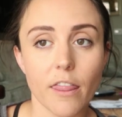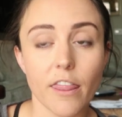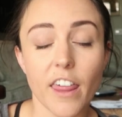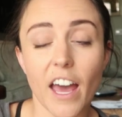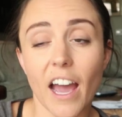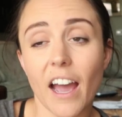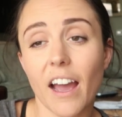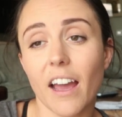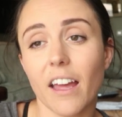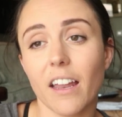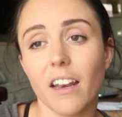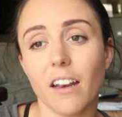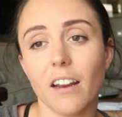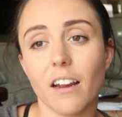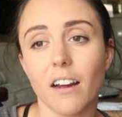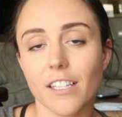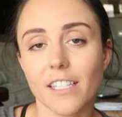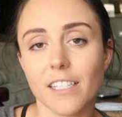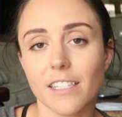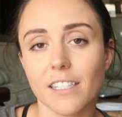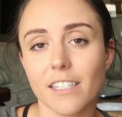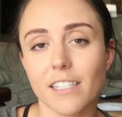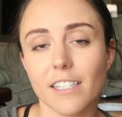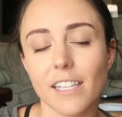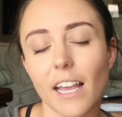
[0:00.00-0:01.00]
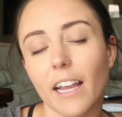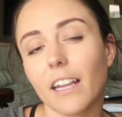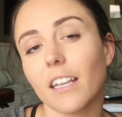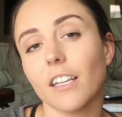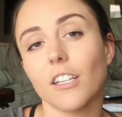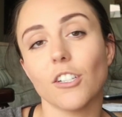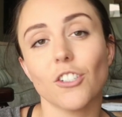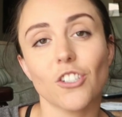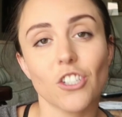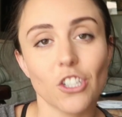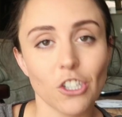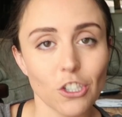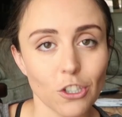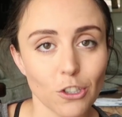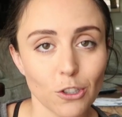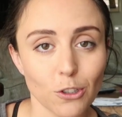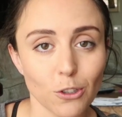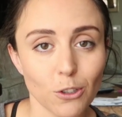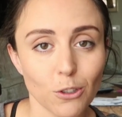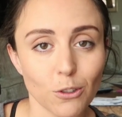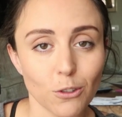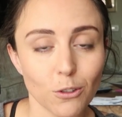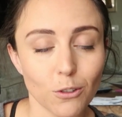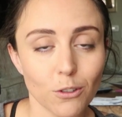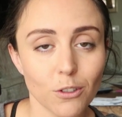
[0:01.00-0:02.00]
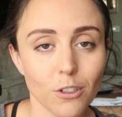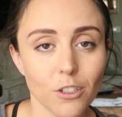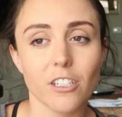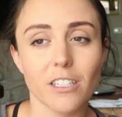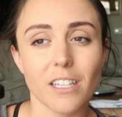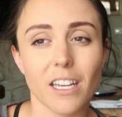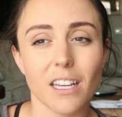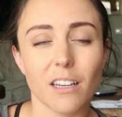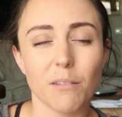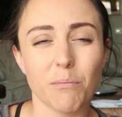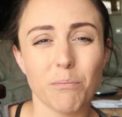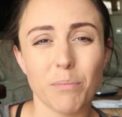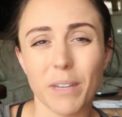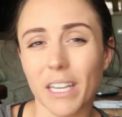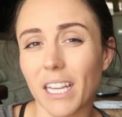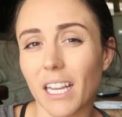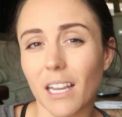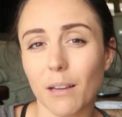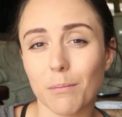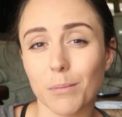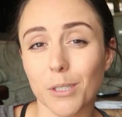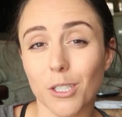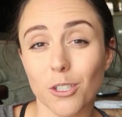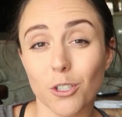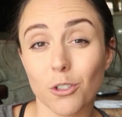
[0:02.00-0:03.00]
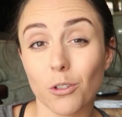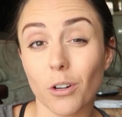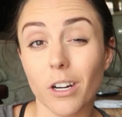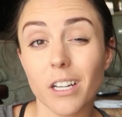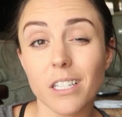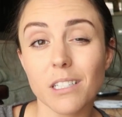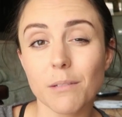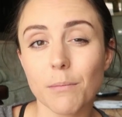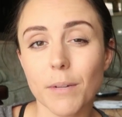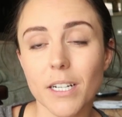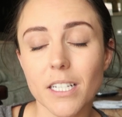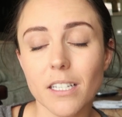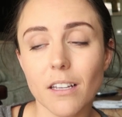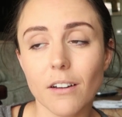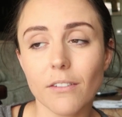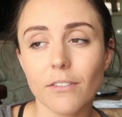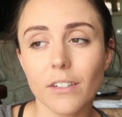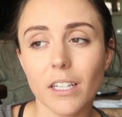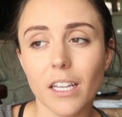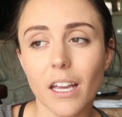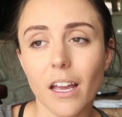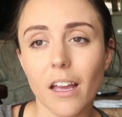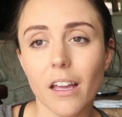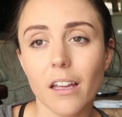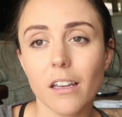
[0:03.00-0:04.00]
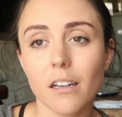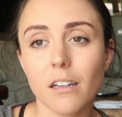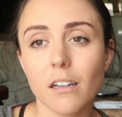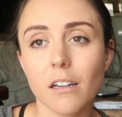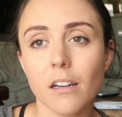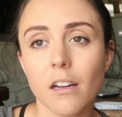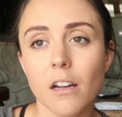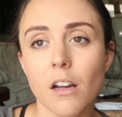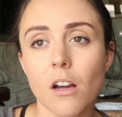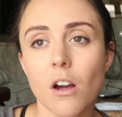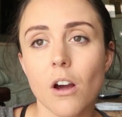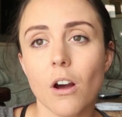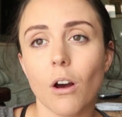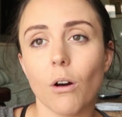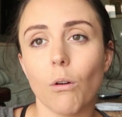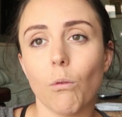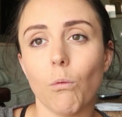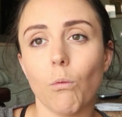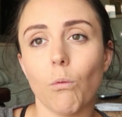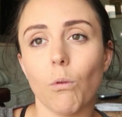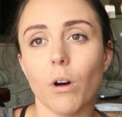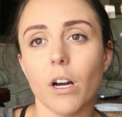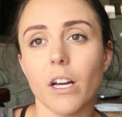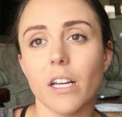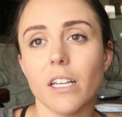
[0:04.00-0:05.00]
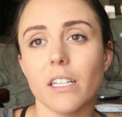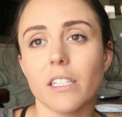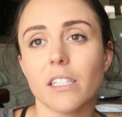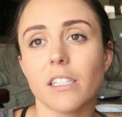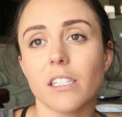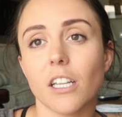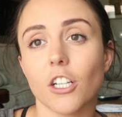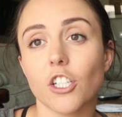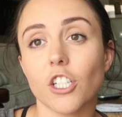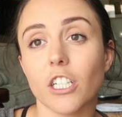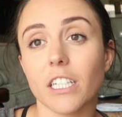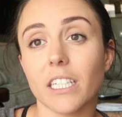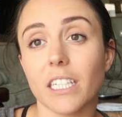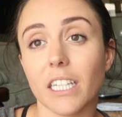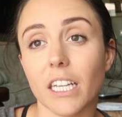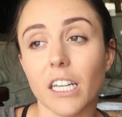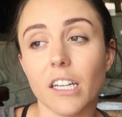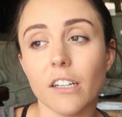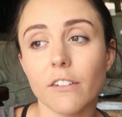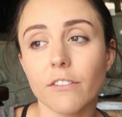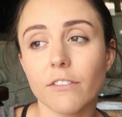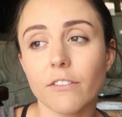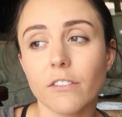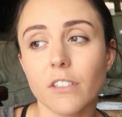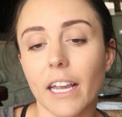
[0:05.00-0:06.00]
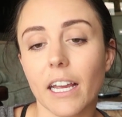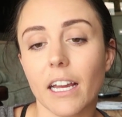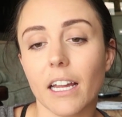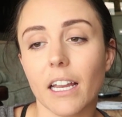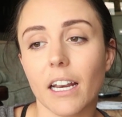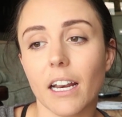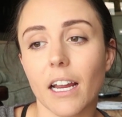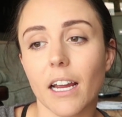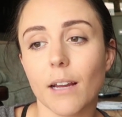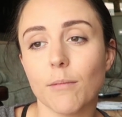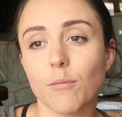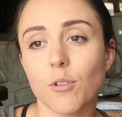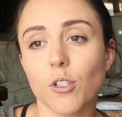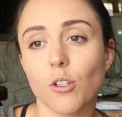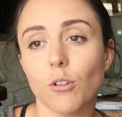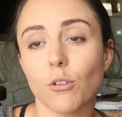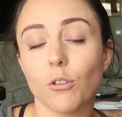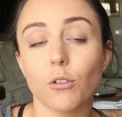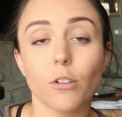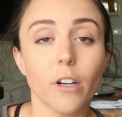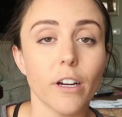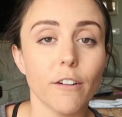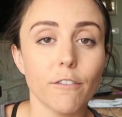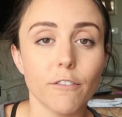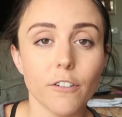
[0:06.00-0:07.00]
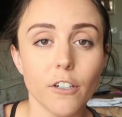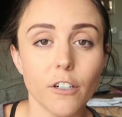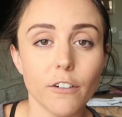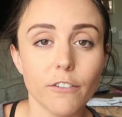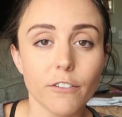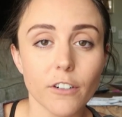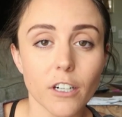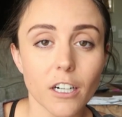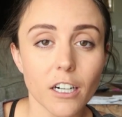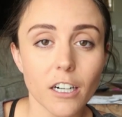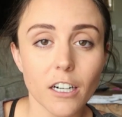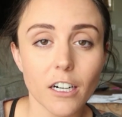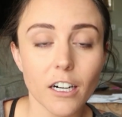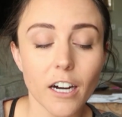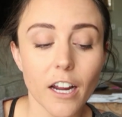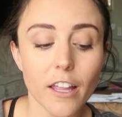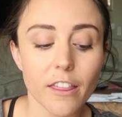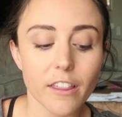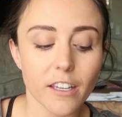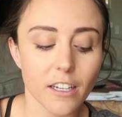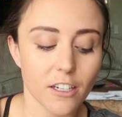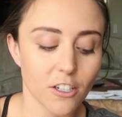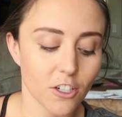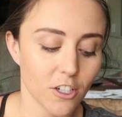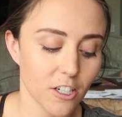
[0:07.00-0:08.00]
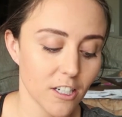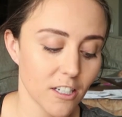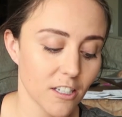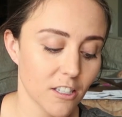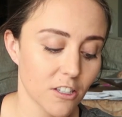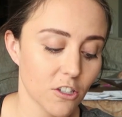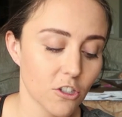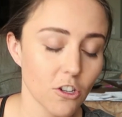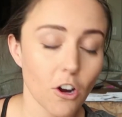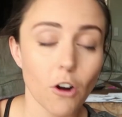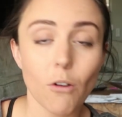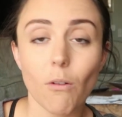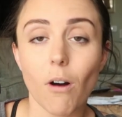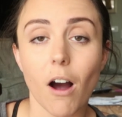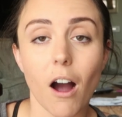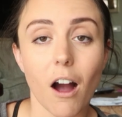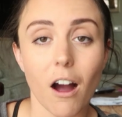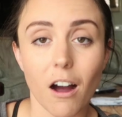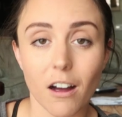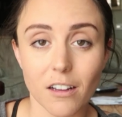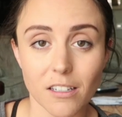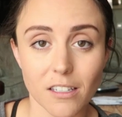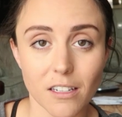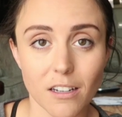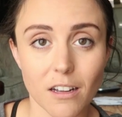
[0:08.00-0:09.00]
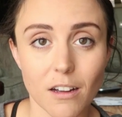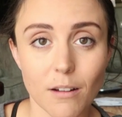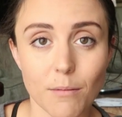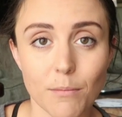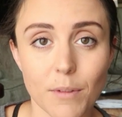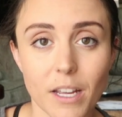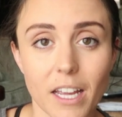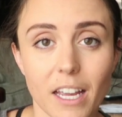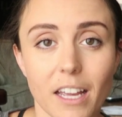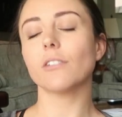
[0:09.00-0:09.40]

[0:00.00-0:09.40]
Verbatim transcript: That second to just like being able to trust myself again was such a gift, and I'm so grateful for her. I think she's so awesome.